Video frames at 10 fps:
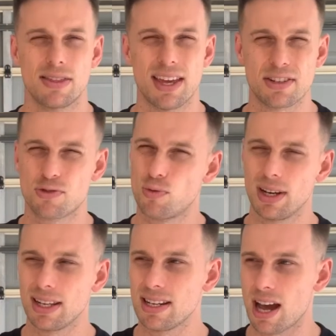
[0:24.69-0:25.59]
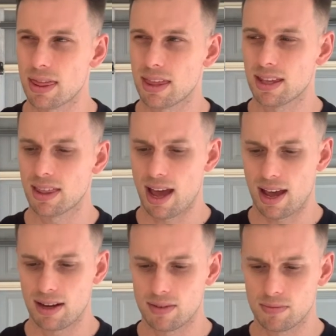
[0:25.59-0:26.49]
There's really nothing
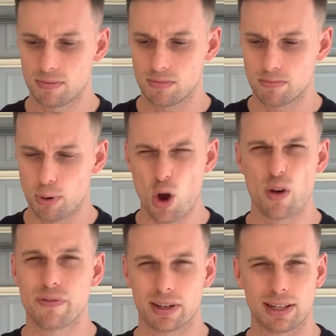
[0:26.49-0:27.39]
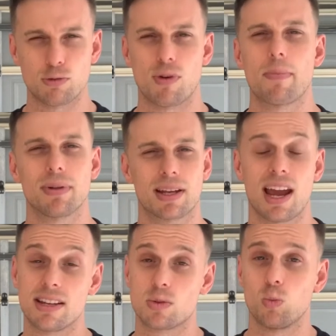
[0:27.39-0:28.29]
that perfectly
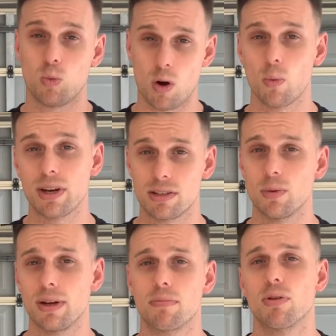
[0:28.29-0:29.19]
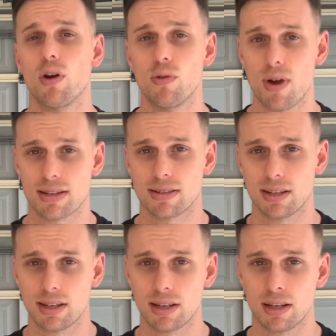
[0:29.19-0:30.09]
replicates what we do in pro
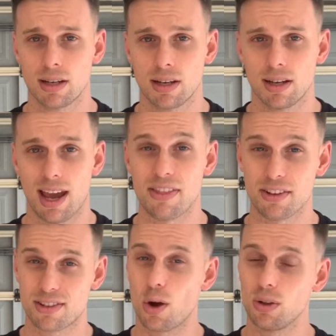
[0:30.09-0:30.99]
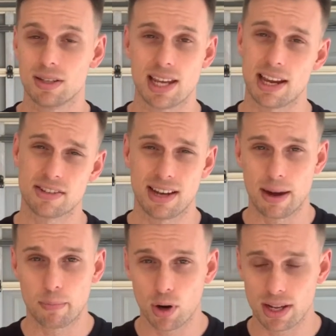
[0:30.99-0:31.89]
wrestling and the toll it takes on
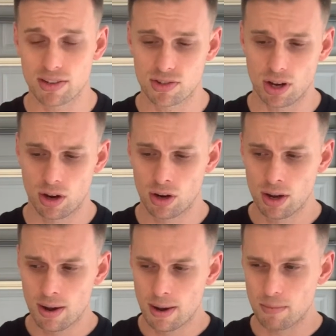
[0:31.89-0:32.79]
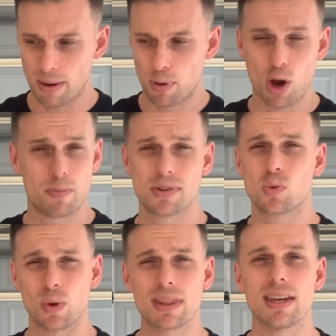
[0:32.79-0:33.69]
our body. So my
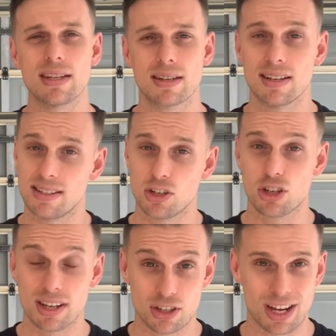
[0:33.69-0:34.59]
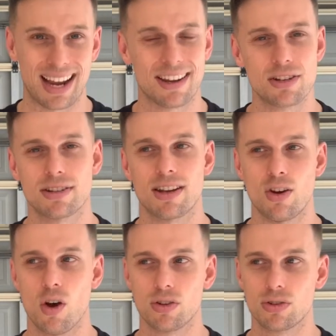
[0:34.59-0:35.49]
purpose with these conditioning challenges are
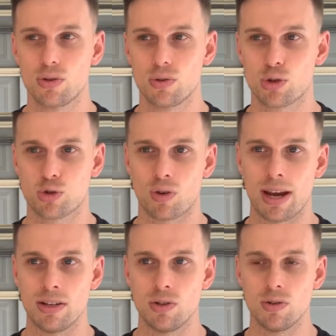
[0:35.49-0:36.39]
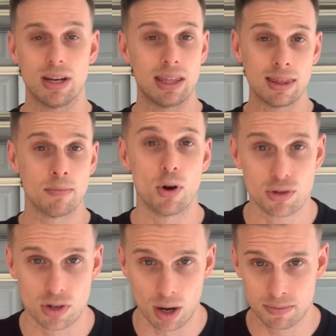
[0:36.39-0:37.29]
not to train you in the
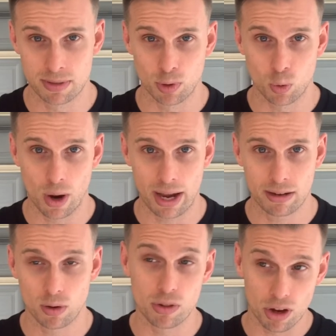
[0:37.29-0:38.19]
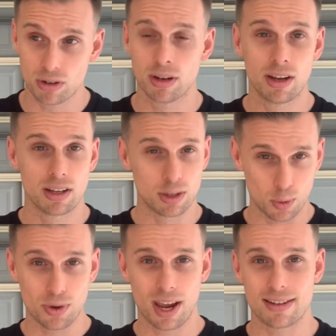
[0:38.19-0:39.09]
most optimal way, although you
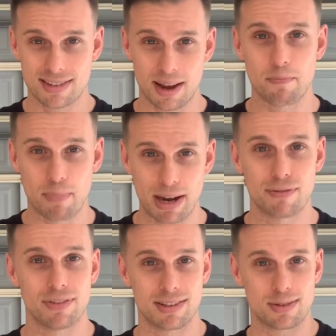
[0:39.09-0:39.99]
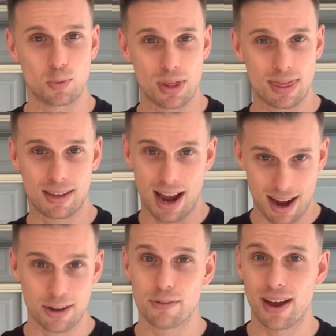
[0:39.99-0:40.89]
will get some benefits with
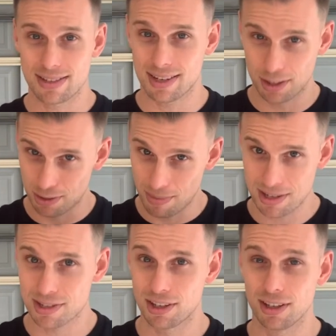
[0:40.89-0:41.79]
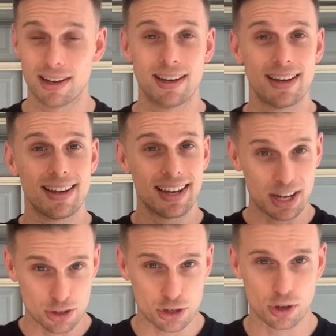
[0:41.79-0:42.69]
cardiovascular and muscular
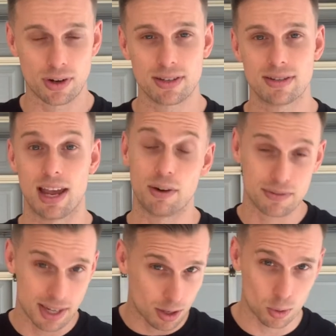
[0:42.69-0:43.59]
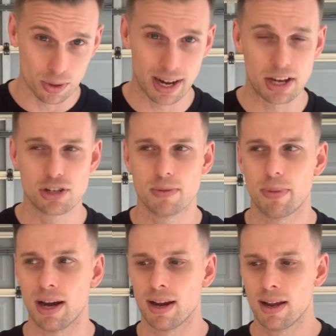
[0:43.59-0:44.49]
endurance and obviously coordination.
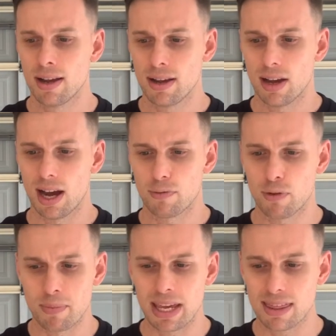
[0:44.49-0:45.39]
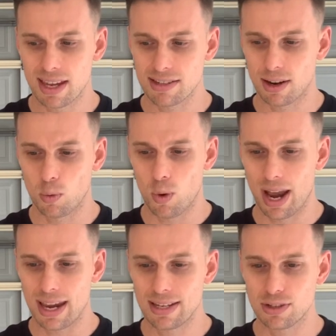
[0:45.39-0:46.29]
But for me, these are
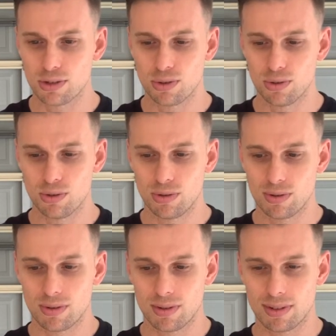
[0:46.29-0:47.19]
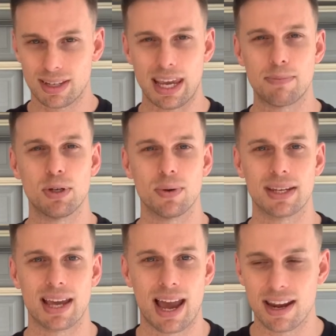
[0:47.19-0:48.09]
ways to keep you
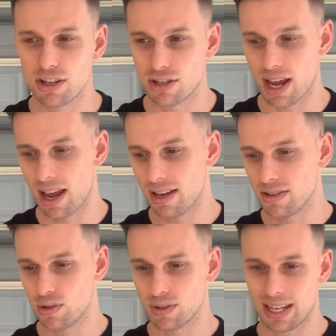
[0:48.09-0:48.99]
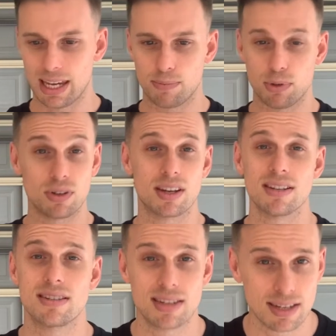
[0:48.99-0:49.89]
engaged and to keep you
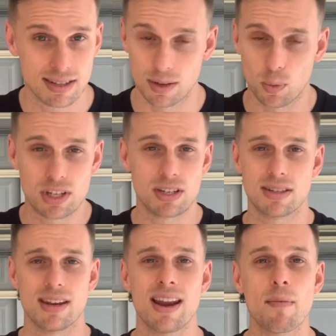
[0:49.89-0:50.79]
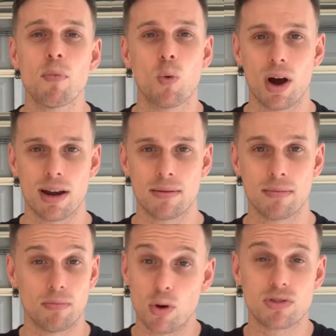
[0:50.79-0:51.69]
consistent, which is the number one
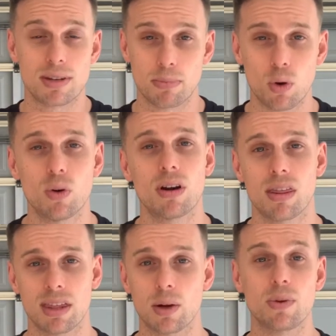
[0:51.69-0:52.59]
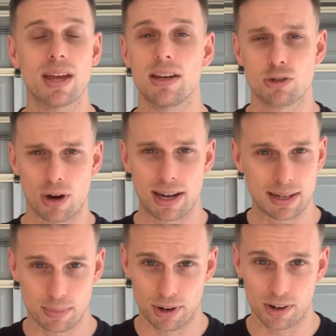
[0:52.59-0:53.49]
most important thing with any
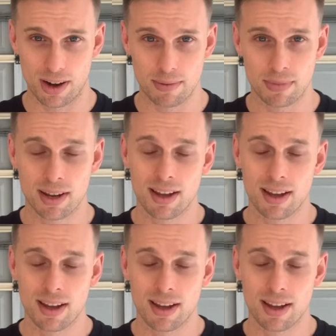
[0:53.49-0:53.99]
training program.